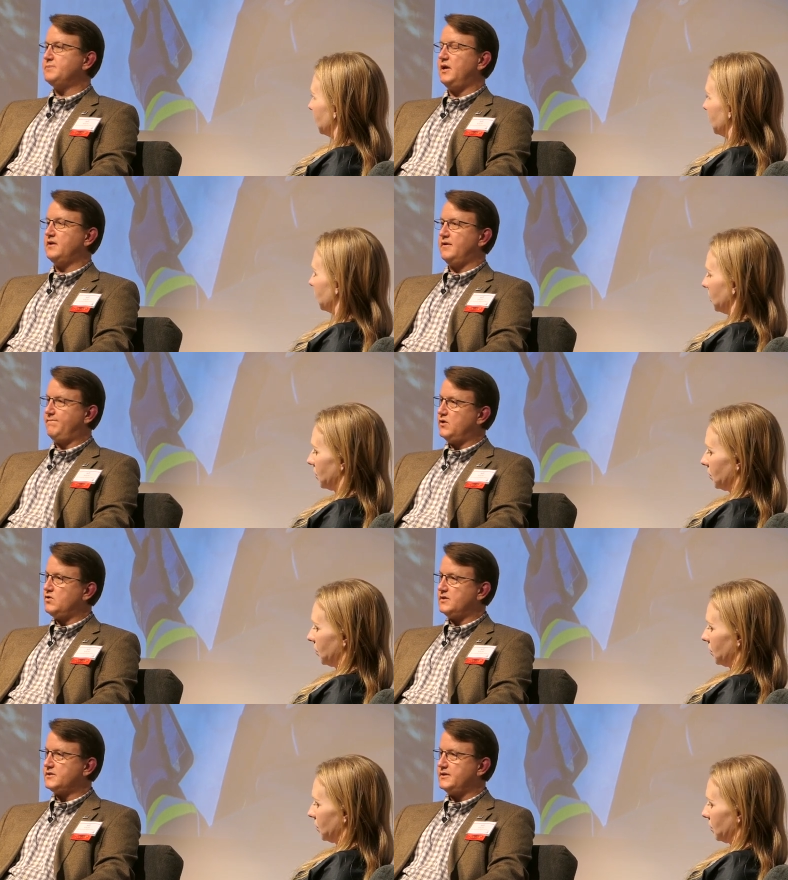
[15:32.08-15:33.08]
Speaker 1: aspect, and
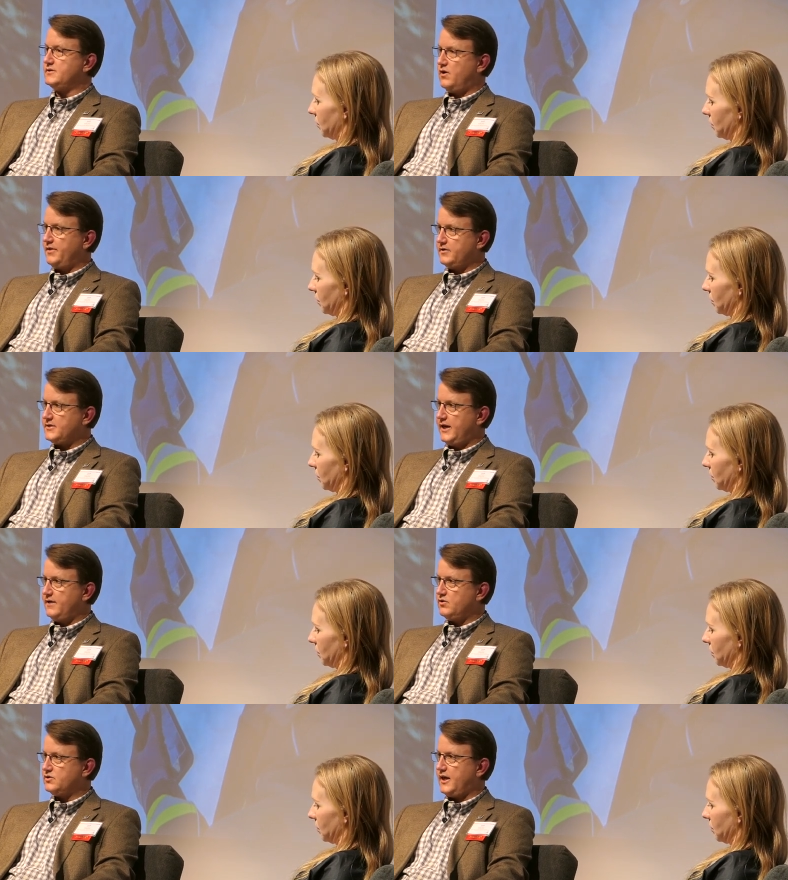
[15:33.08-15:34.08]
focus is on that
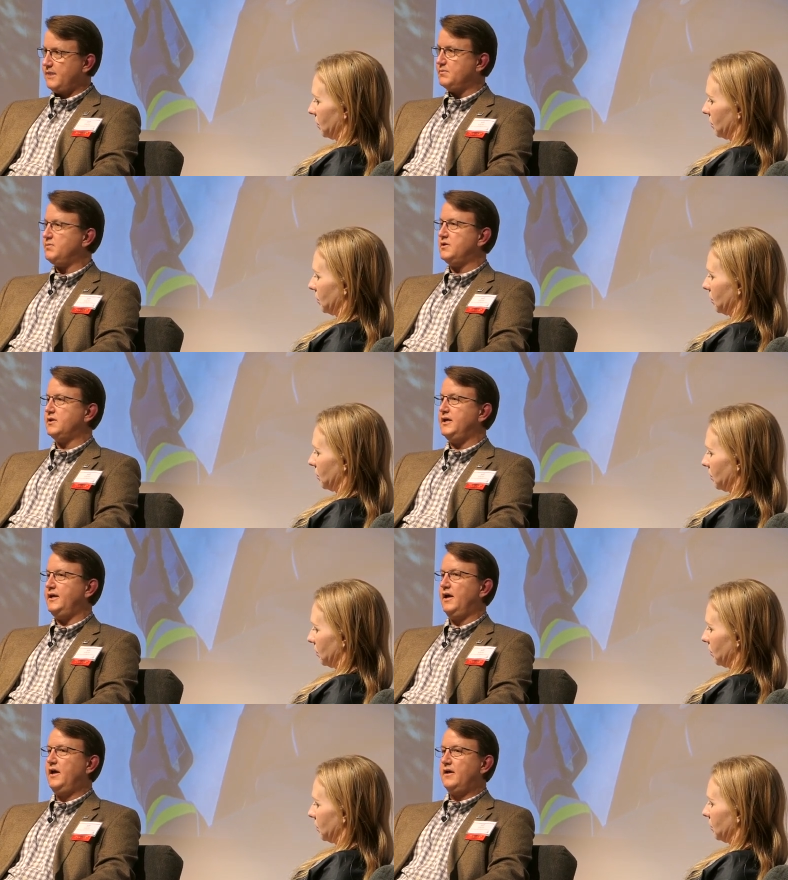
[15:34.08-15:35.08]
standards capability.
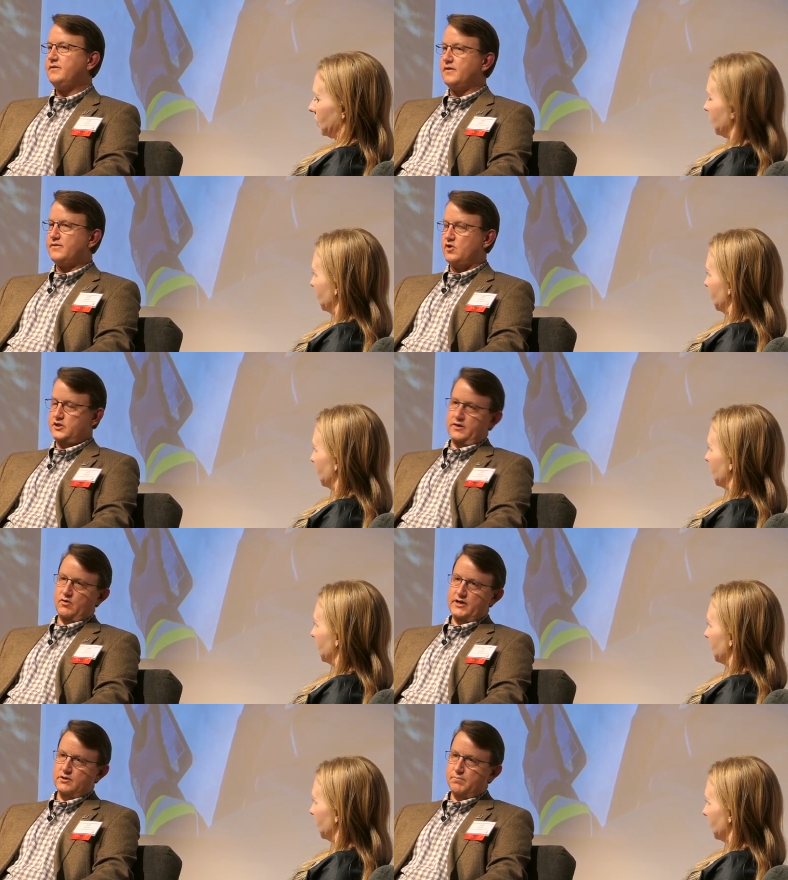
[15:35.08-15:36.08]
The third
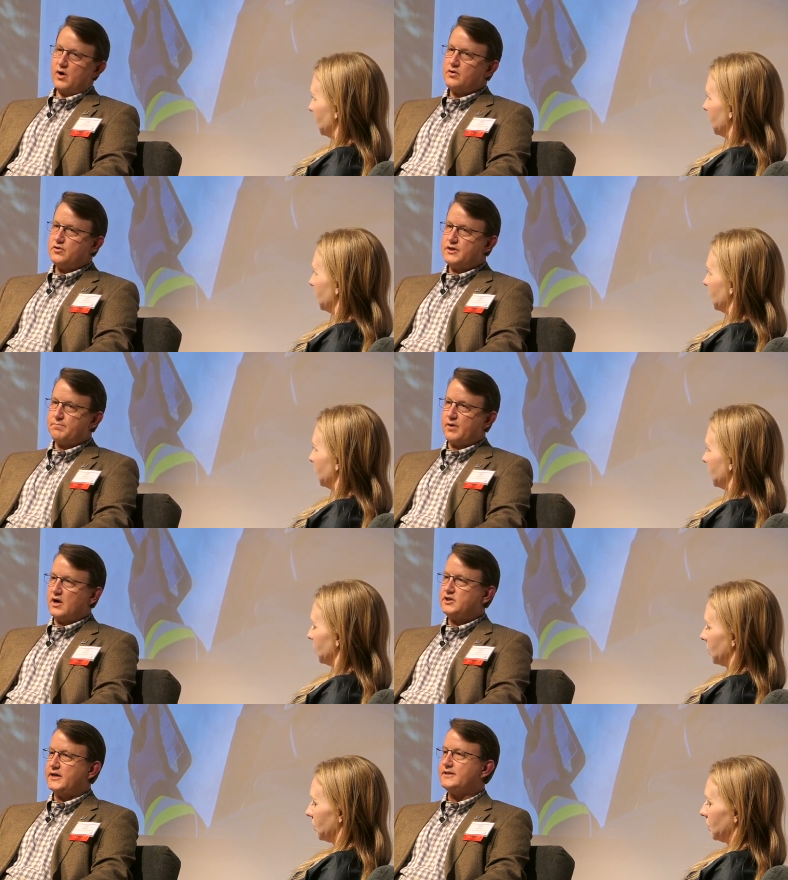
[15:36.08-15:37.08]
generation partnership
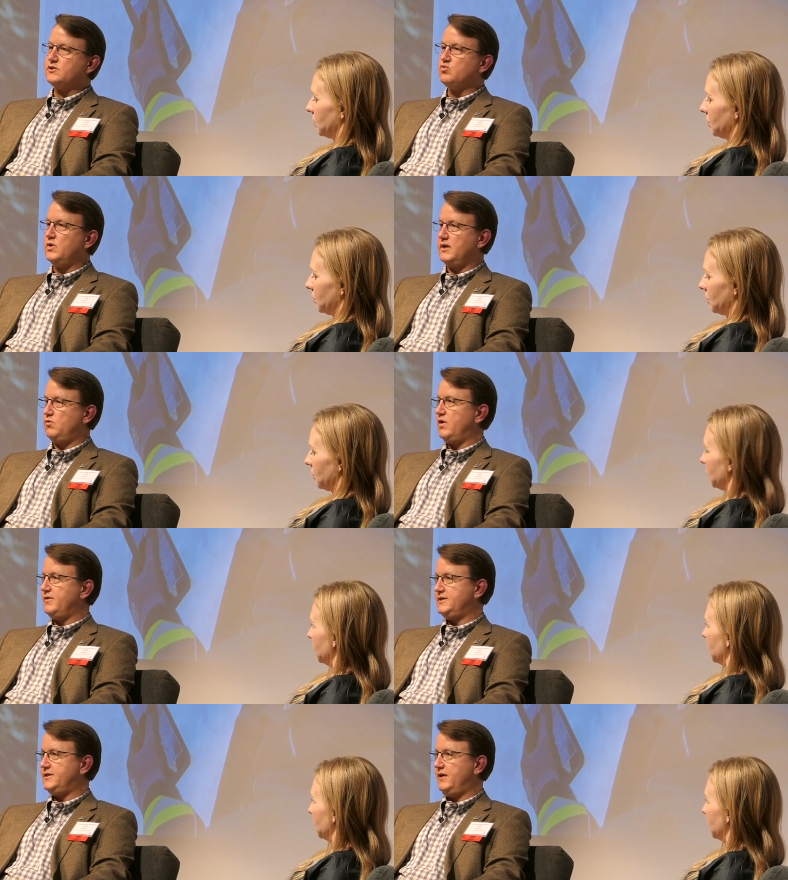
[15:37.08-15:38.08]
project is really where
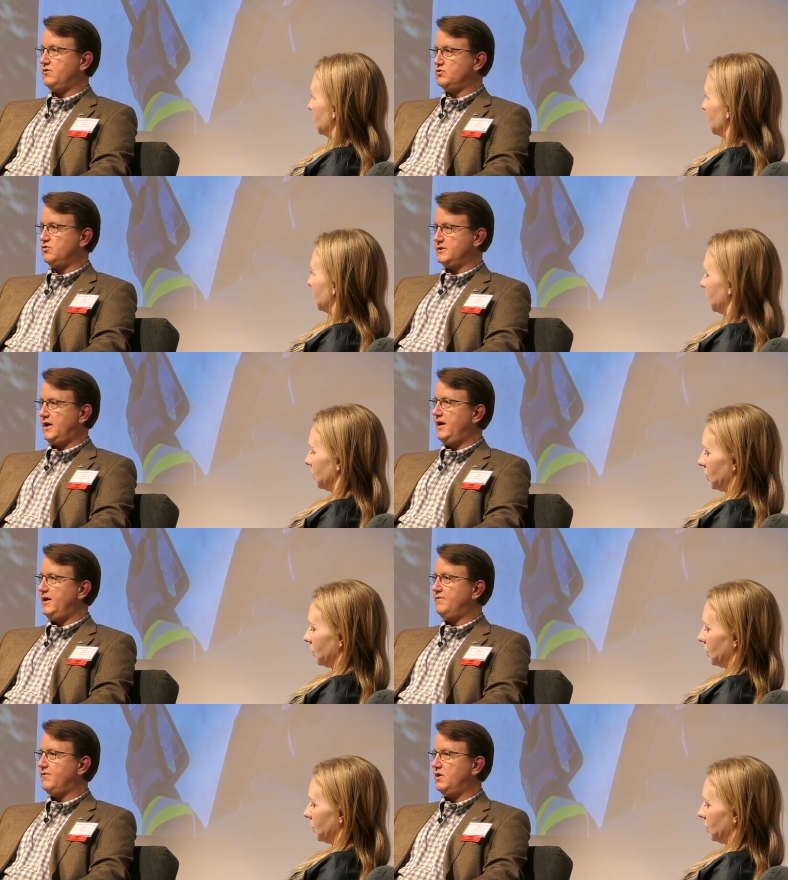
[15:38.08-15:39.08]
these standards
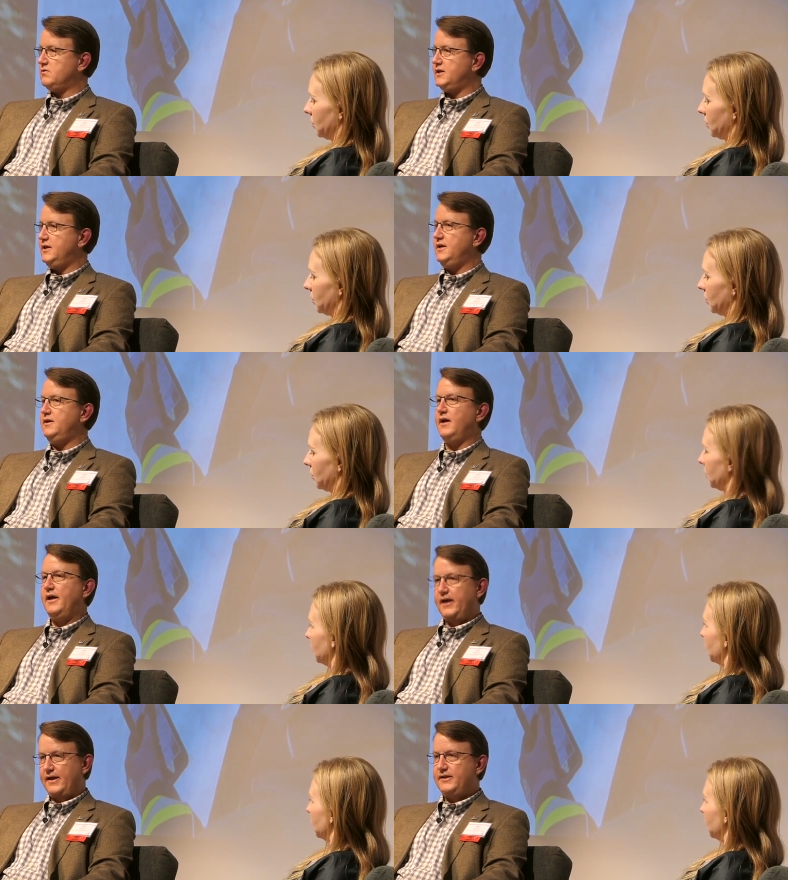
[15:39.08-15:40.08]
reside for LTE,
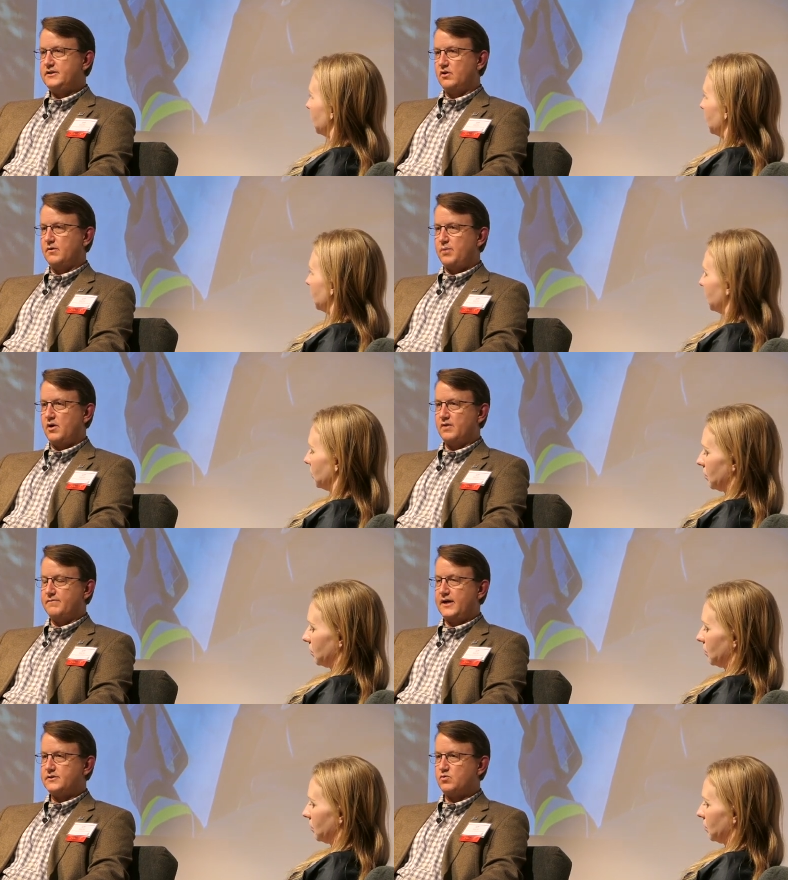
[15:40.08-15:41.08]
and these are a part of
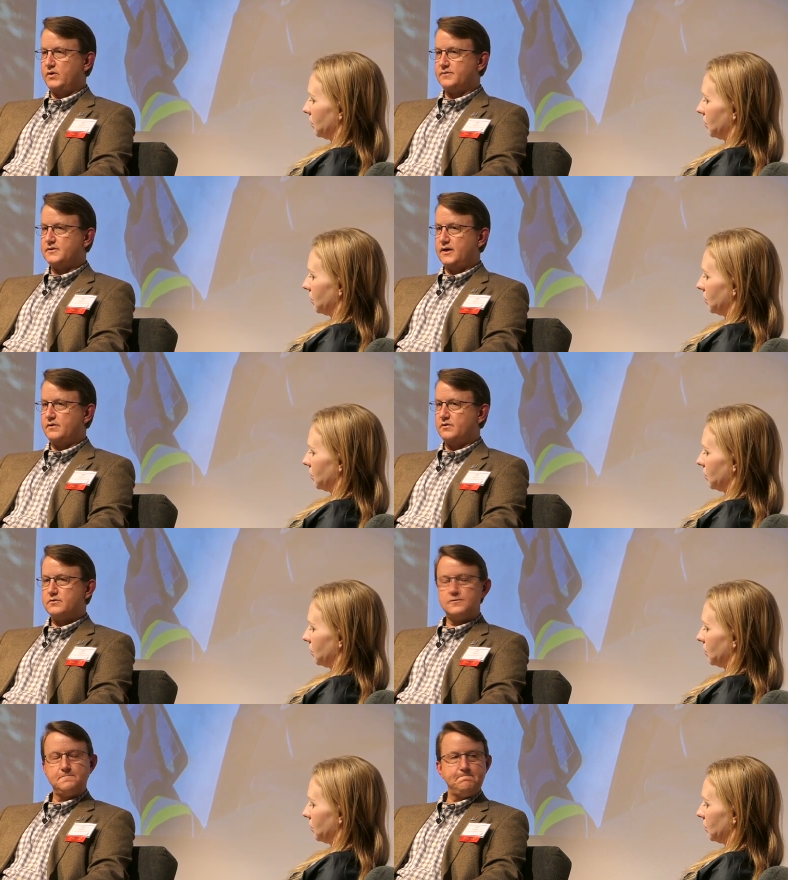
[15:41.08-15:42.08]
that suite of standards.